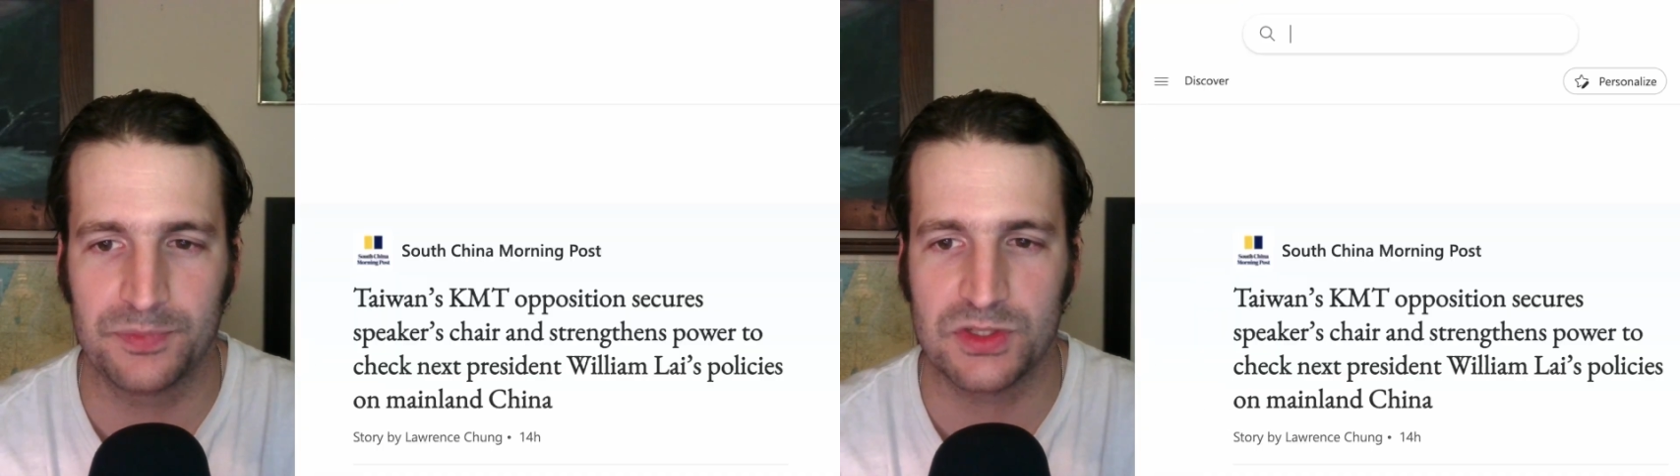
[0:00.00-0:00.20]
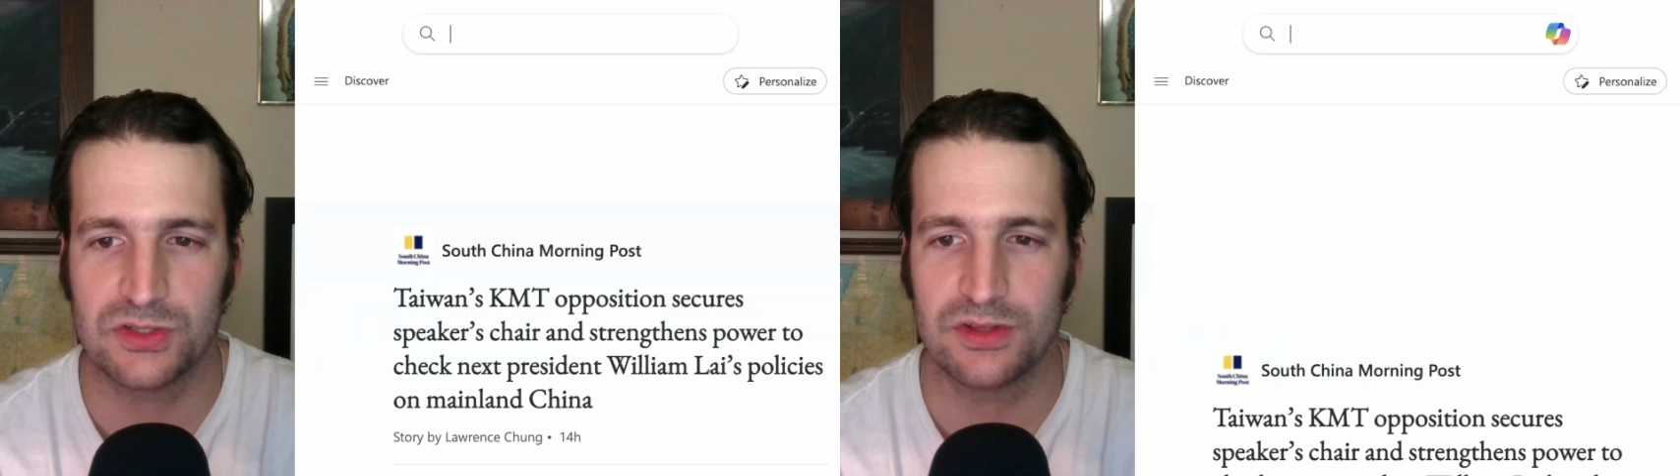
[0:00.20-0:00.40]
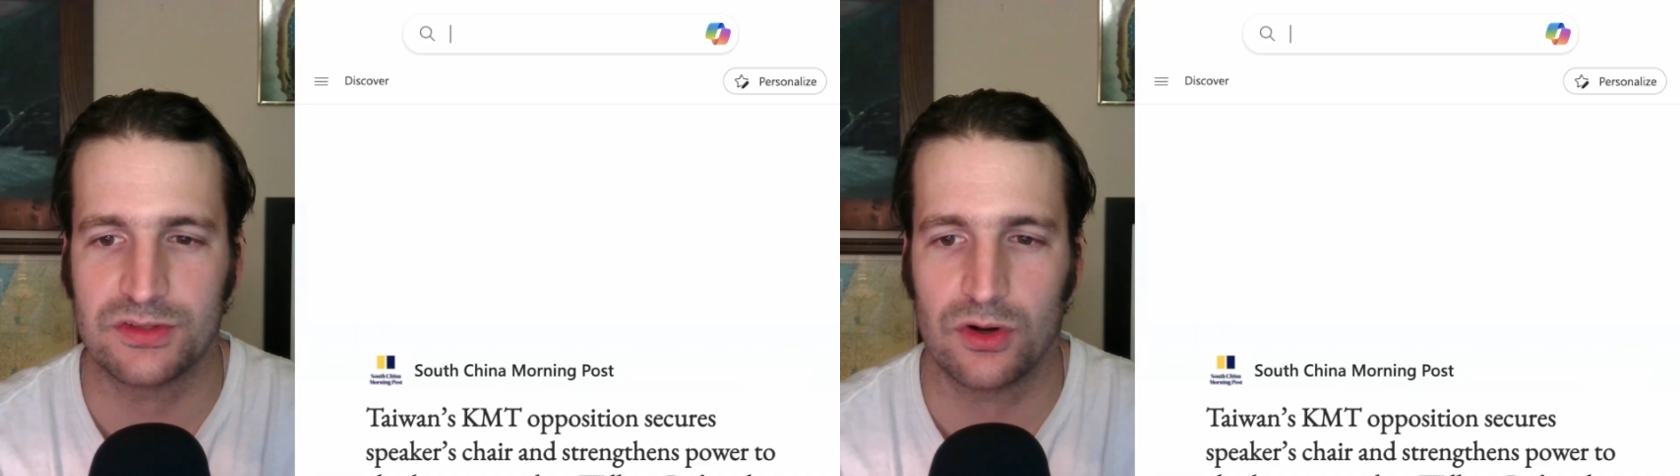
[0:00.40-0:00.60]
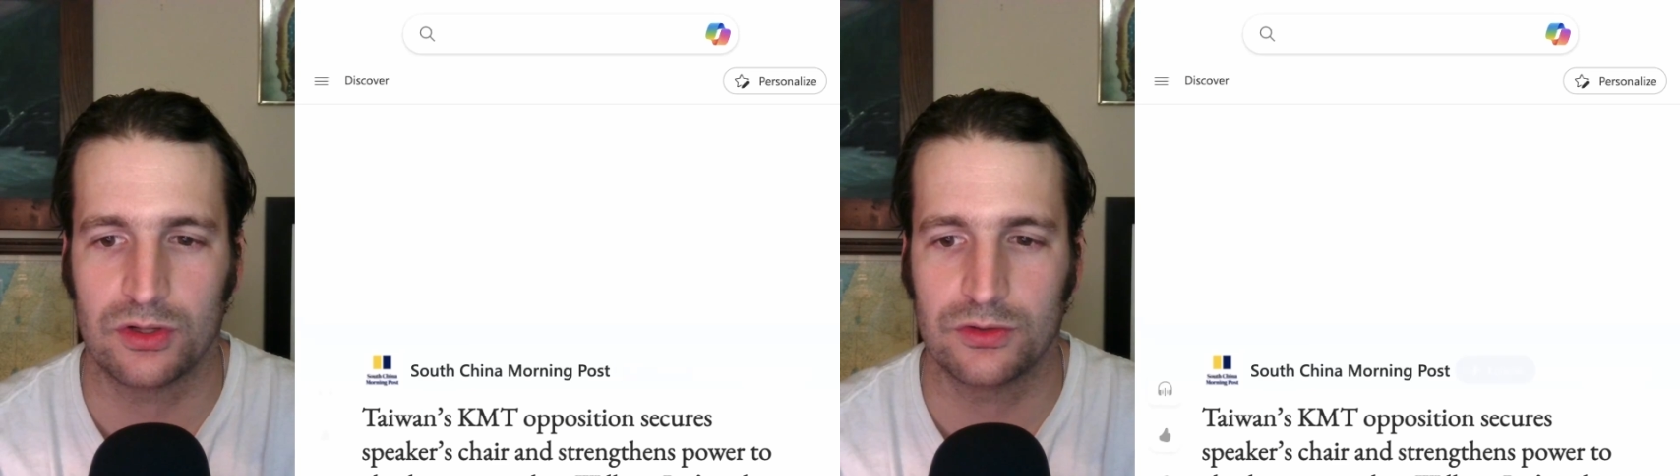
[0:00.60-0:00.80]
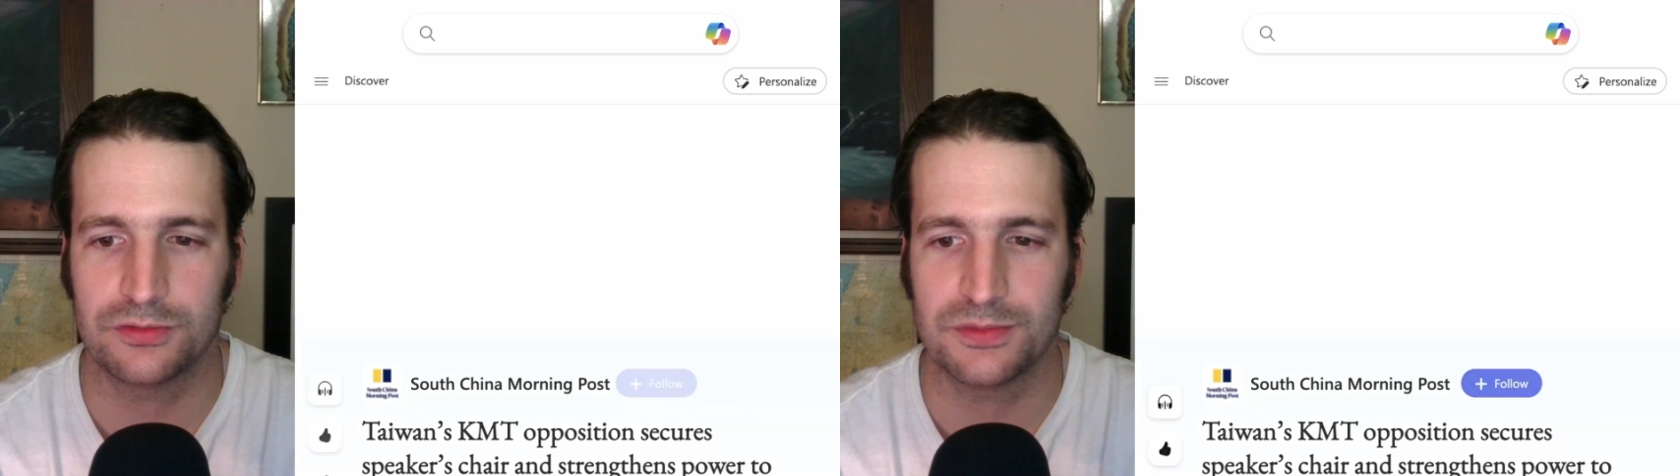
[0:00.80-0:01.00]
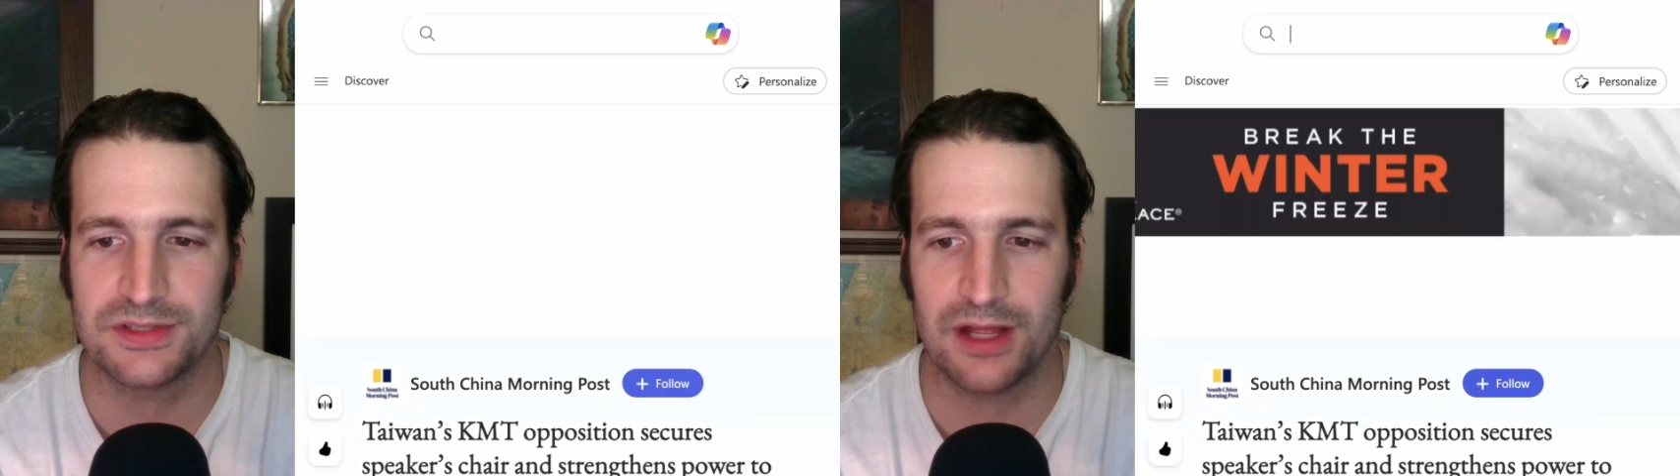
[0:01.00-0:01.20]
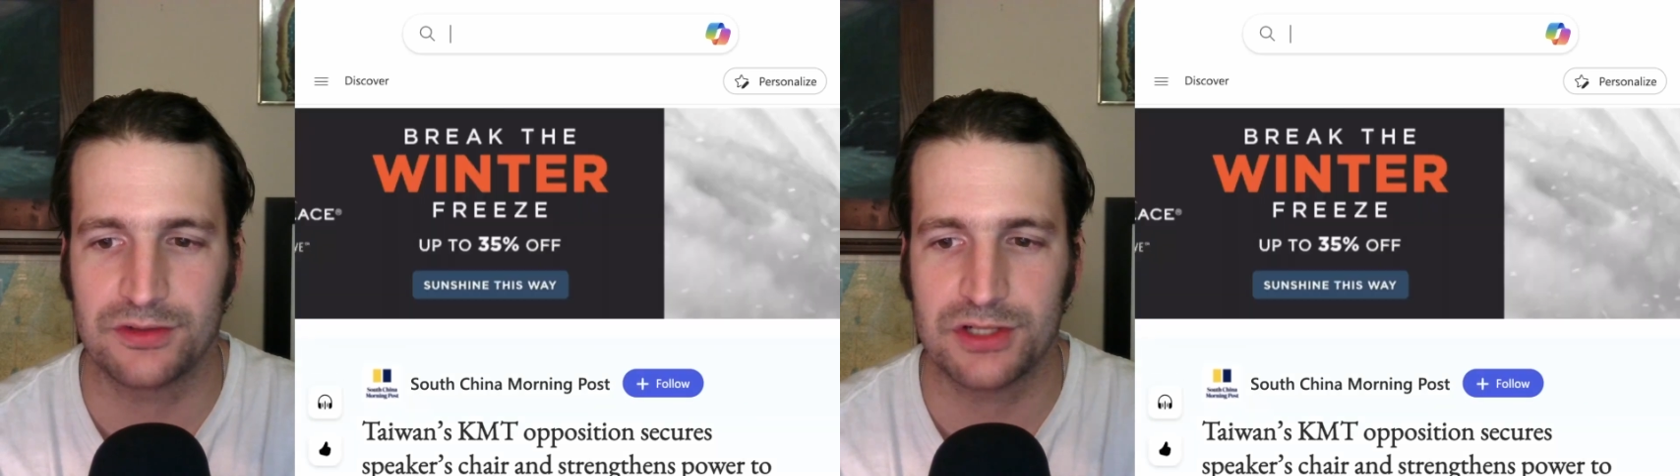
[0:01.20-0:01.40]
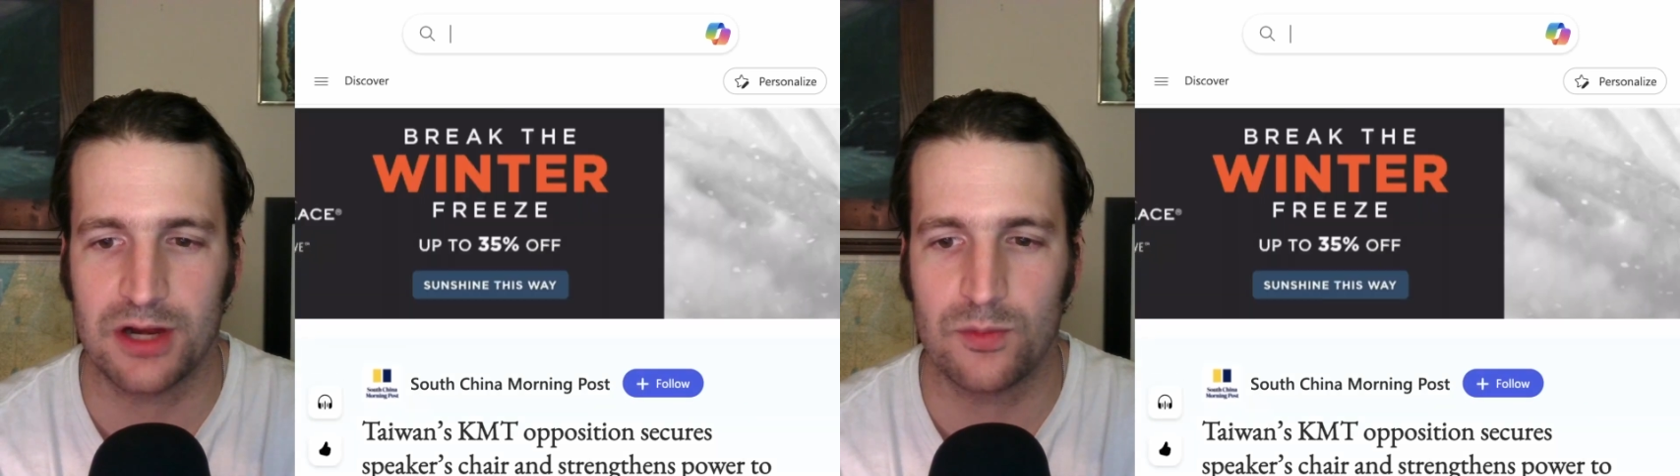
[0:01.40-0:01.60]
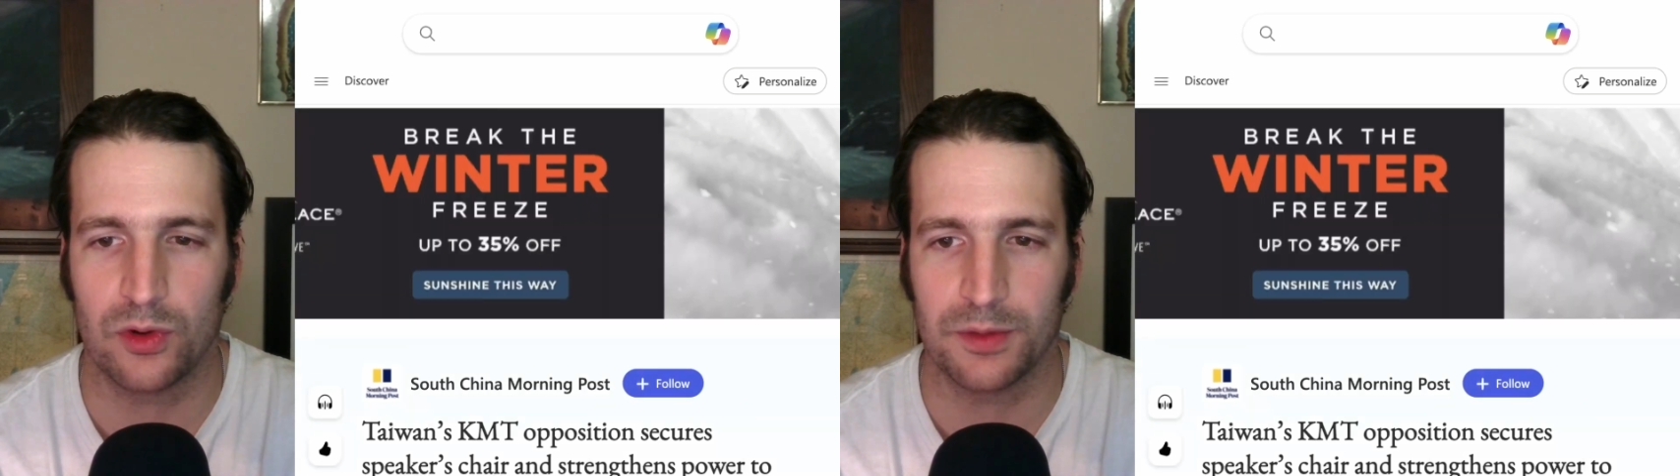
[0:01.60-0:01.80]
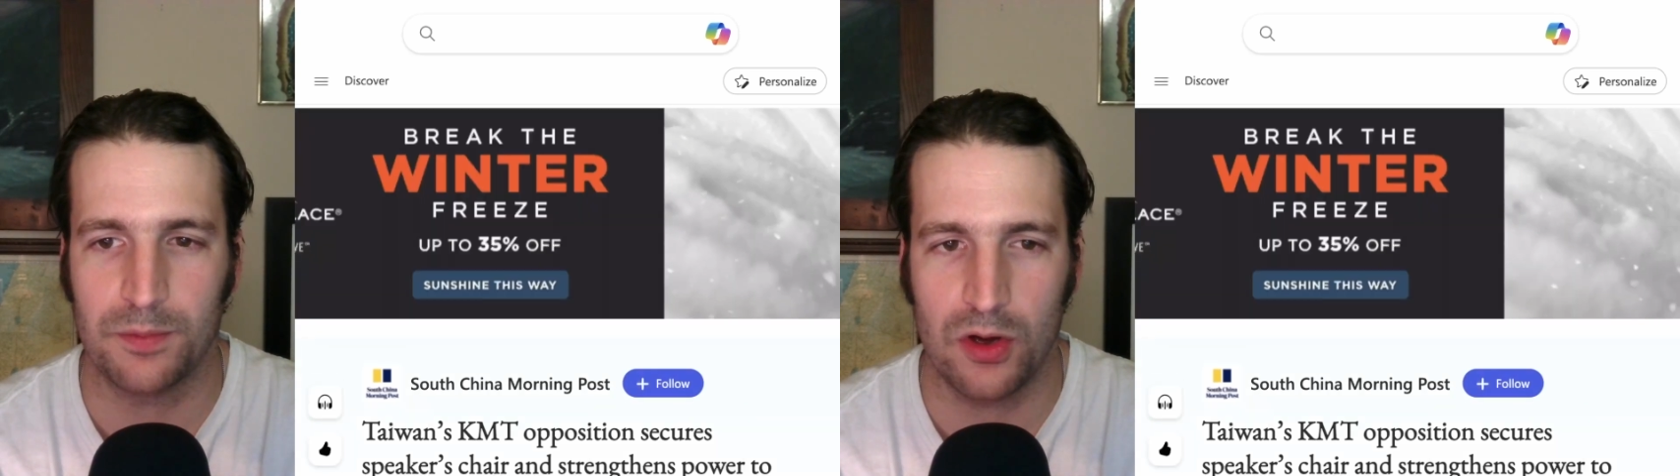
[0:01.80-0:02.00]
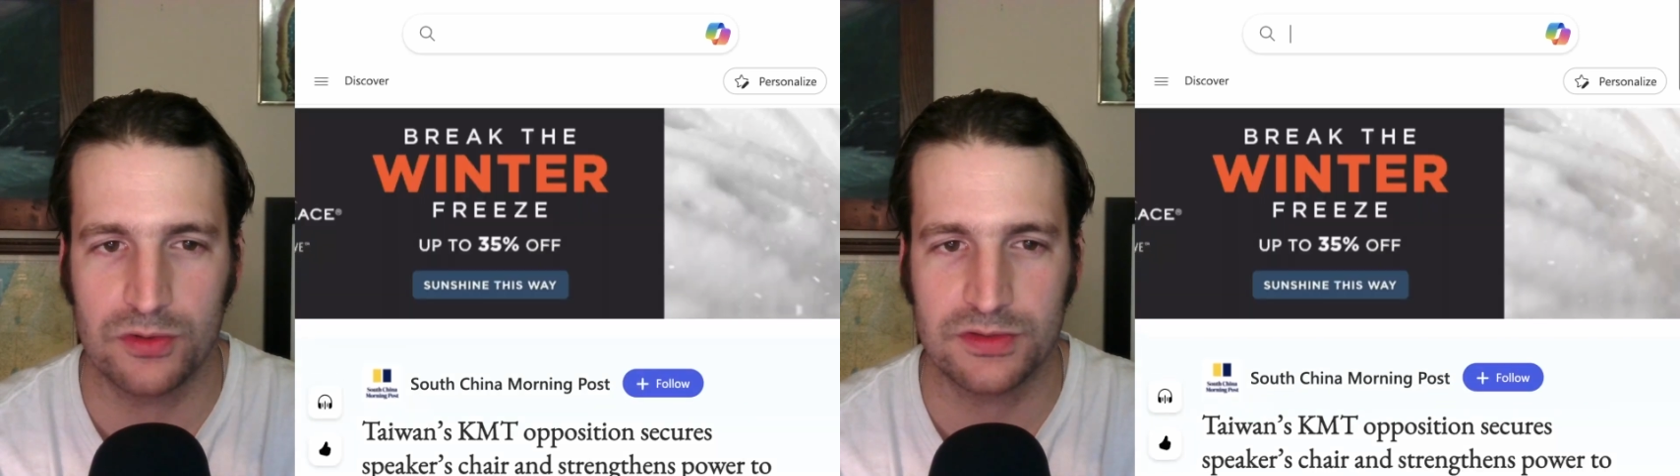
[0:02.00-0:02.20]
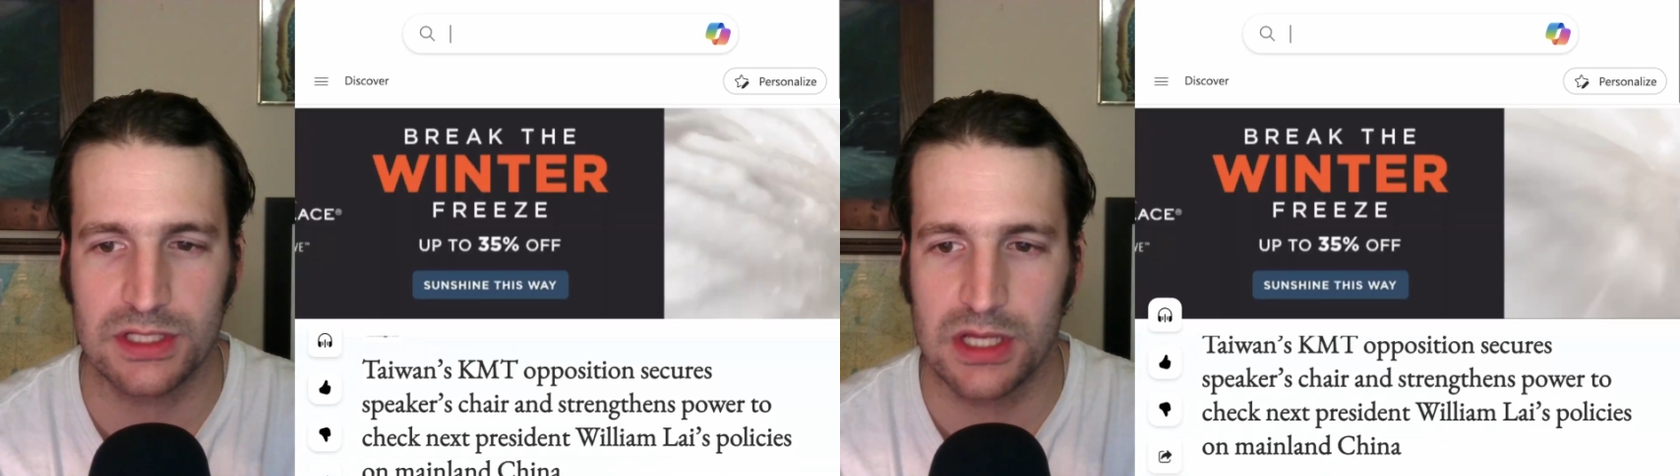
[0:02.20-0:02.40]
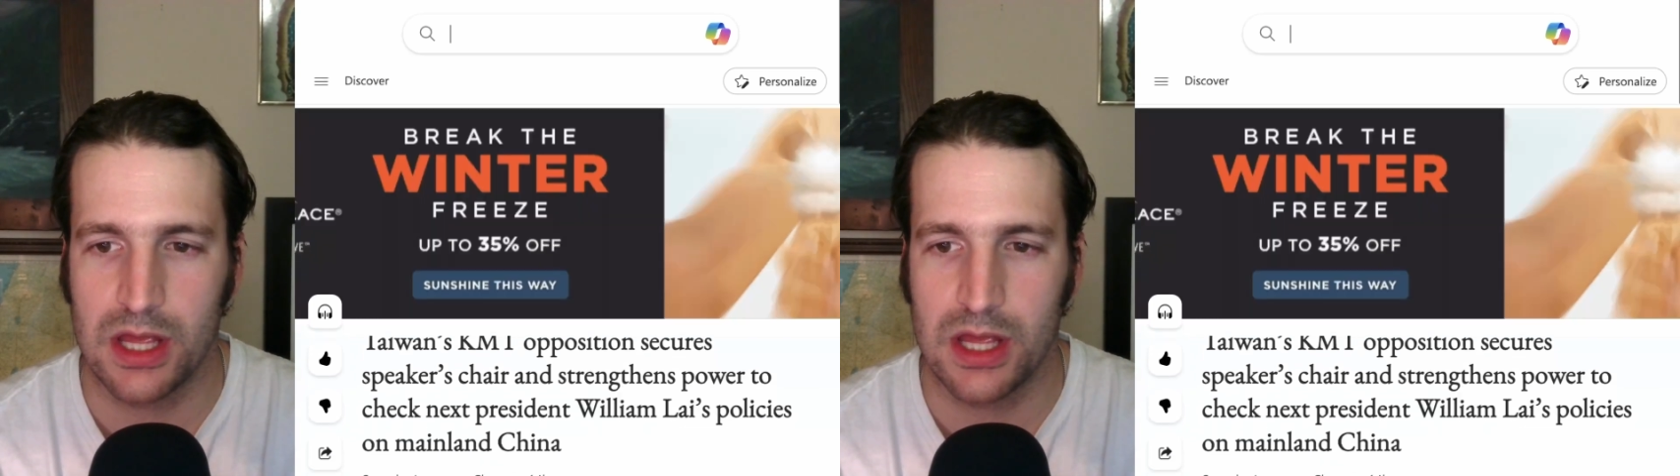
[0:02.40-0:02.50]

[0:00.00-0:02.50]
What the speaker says: So this article is from South China Morning Post,